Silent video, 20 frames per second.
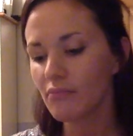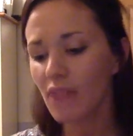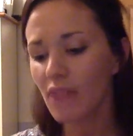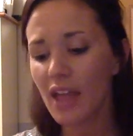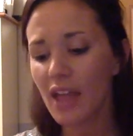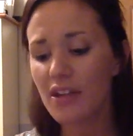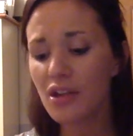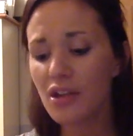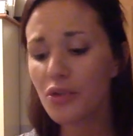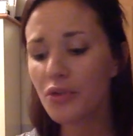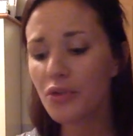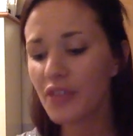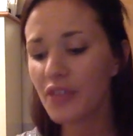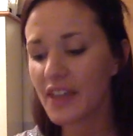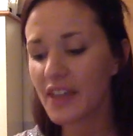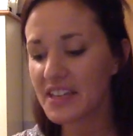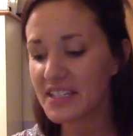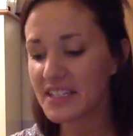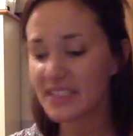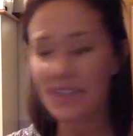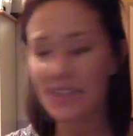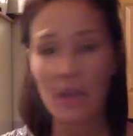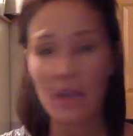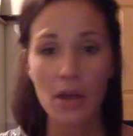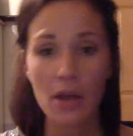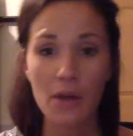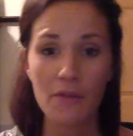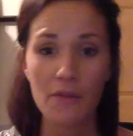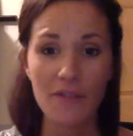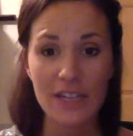Another thing is,
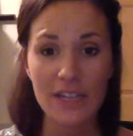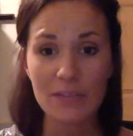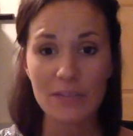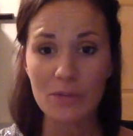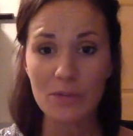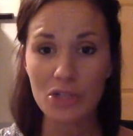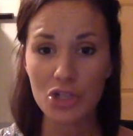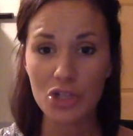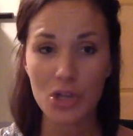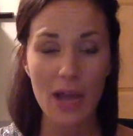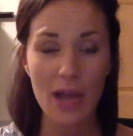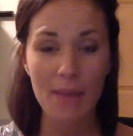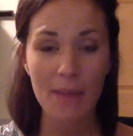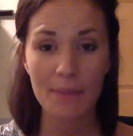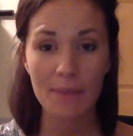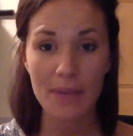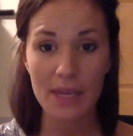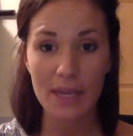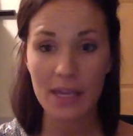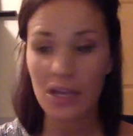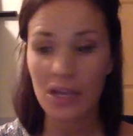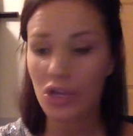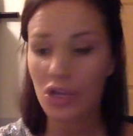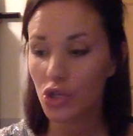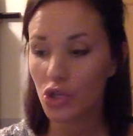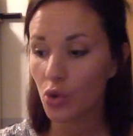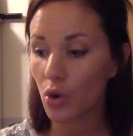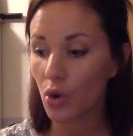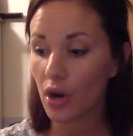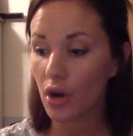Facebook should not be
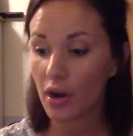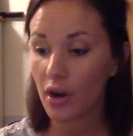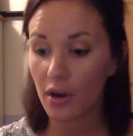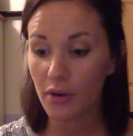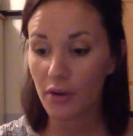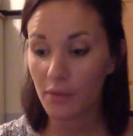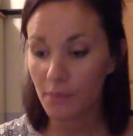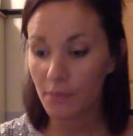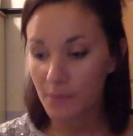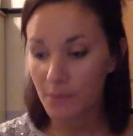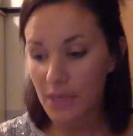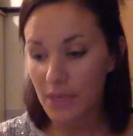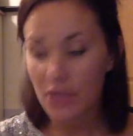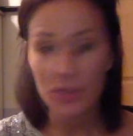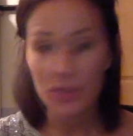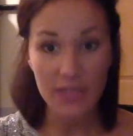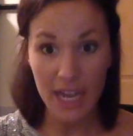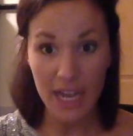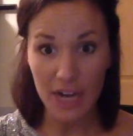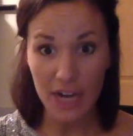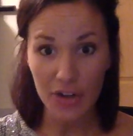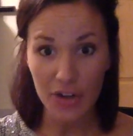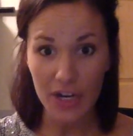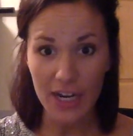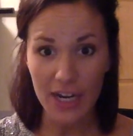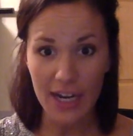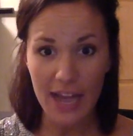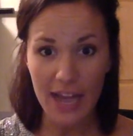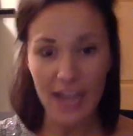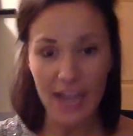your meal
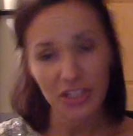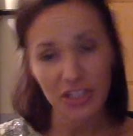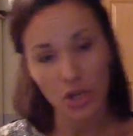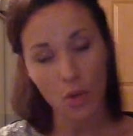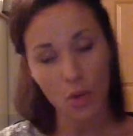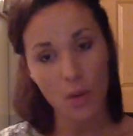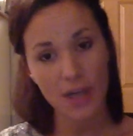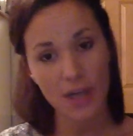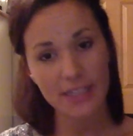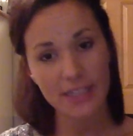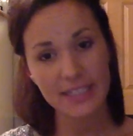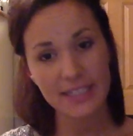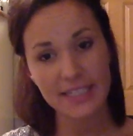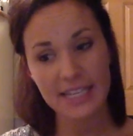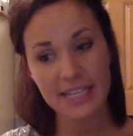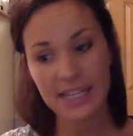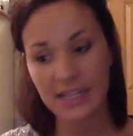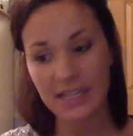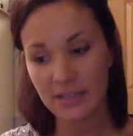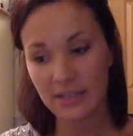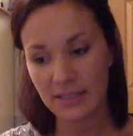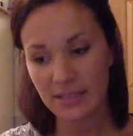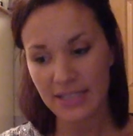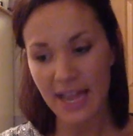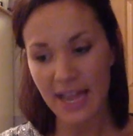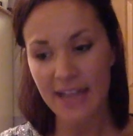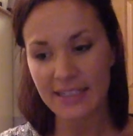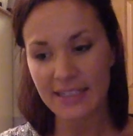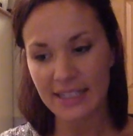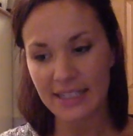diary. I don't want to see
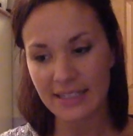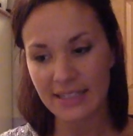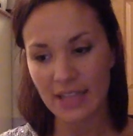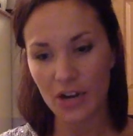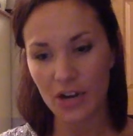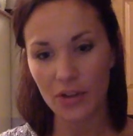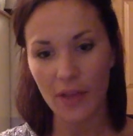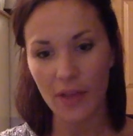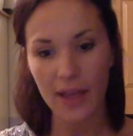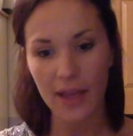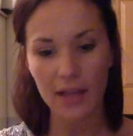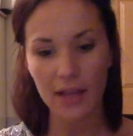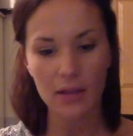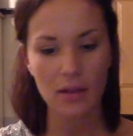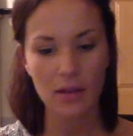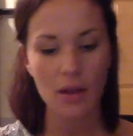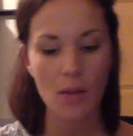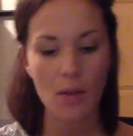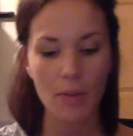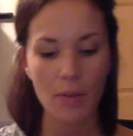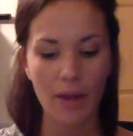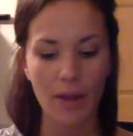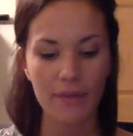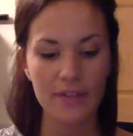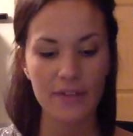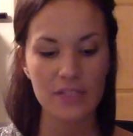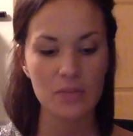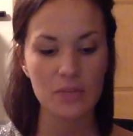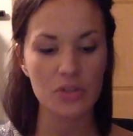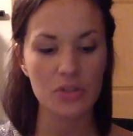statuses that are like,
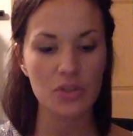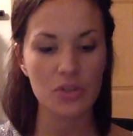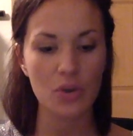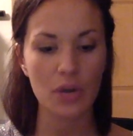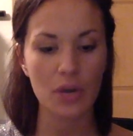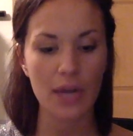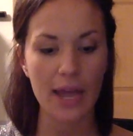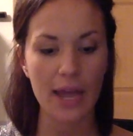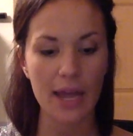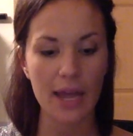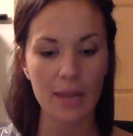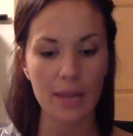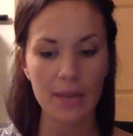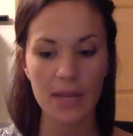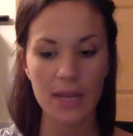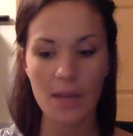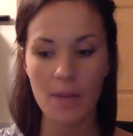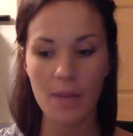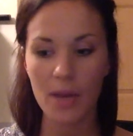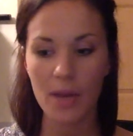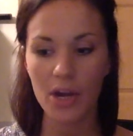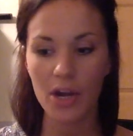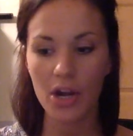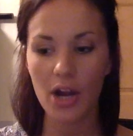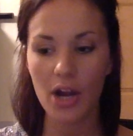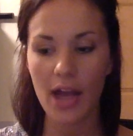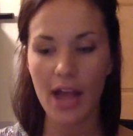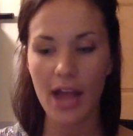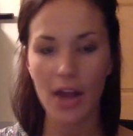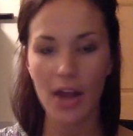breakfast was organic peanut butter
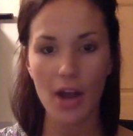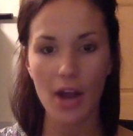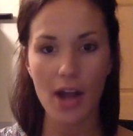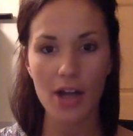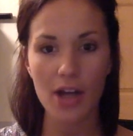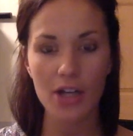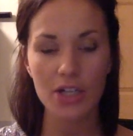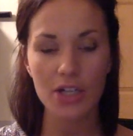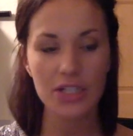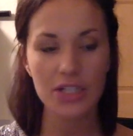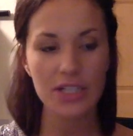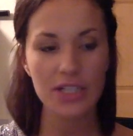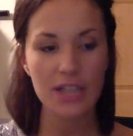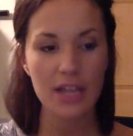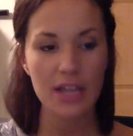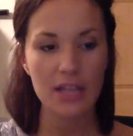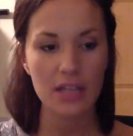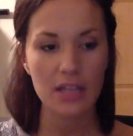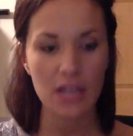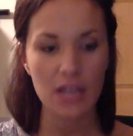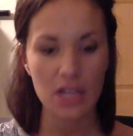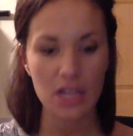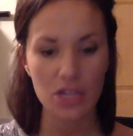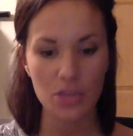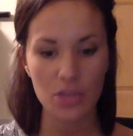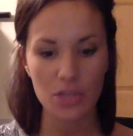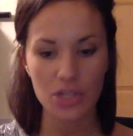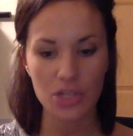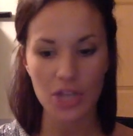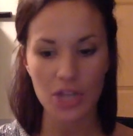and crackers, lunch
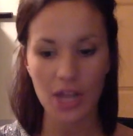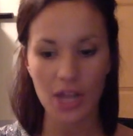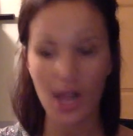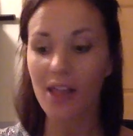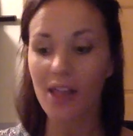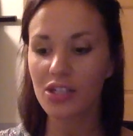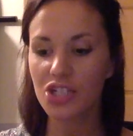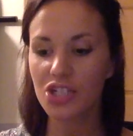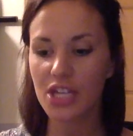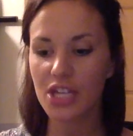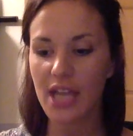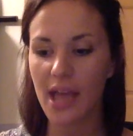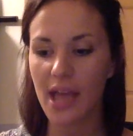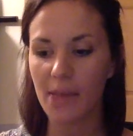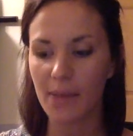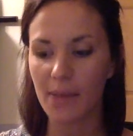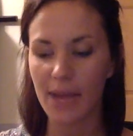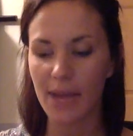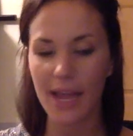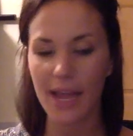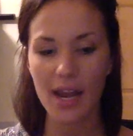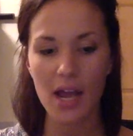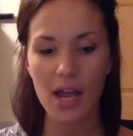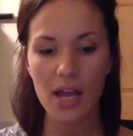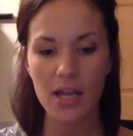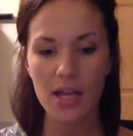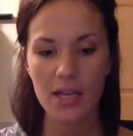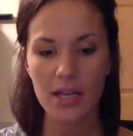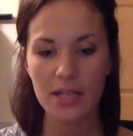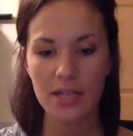was Shakeology and banana,
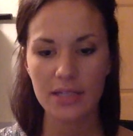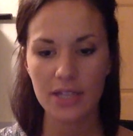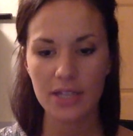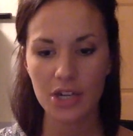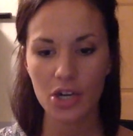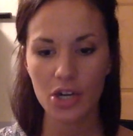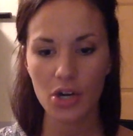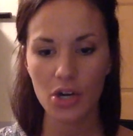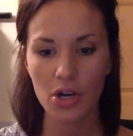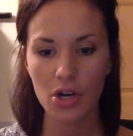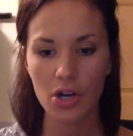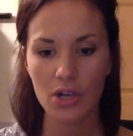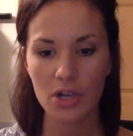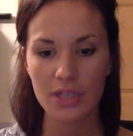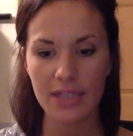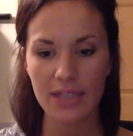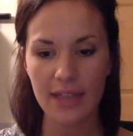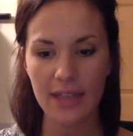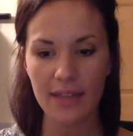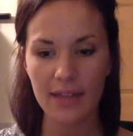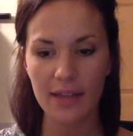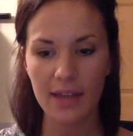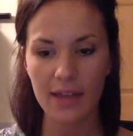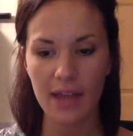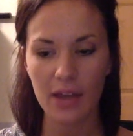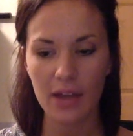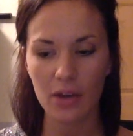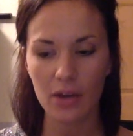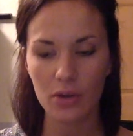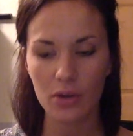dinner, salad
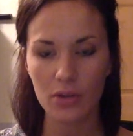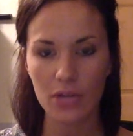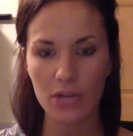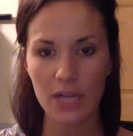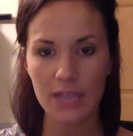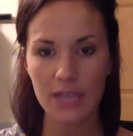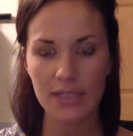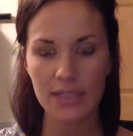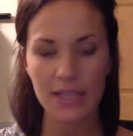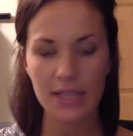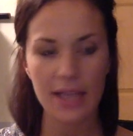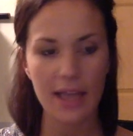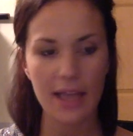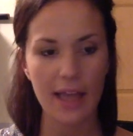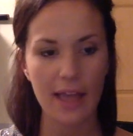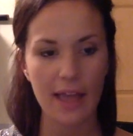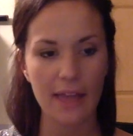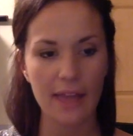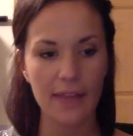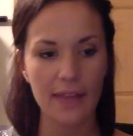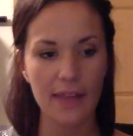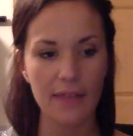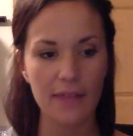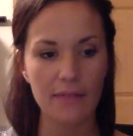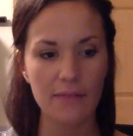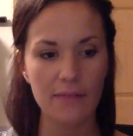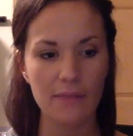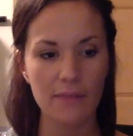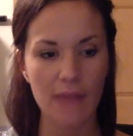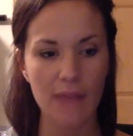and croutons, and
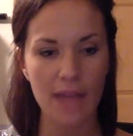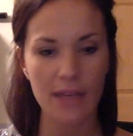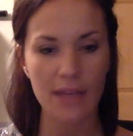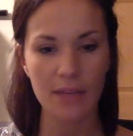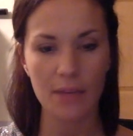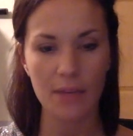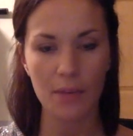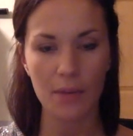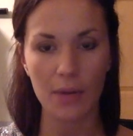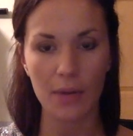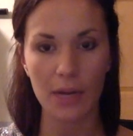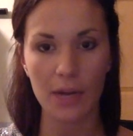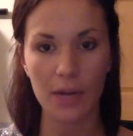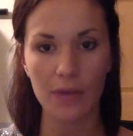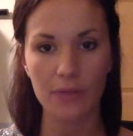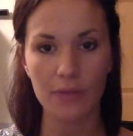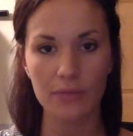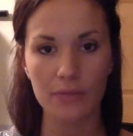then I did my workout.